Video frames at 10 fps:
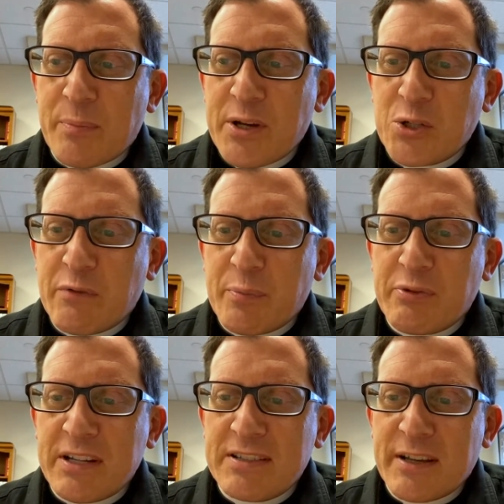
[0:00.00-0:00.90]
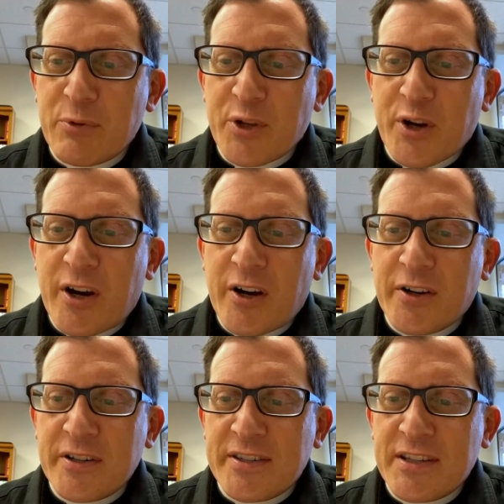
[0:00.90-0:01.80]
a picture of a priest like with a
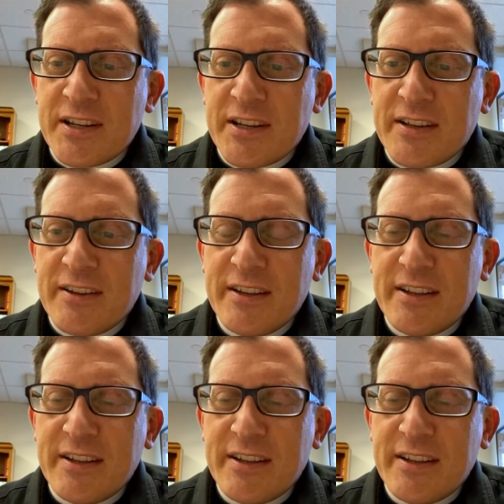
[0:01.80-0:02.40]
car and sitting,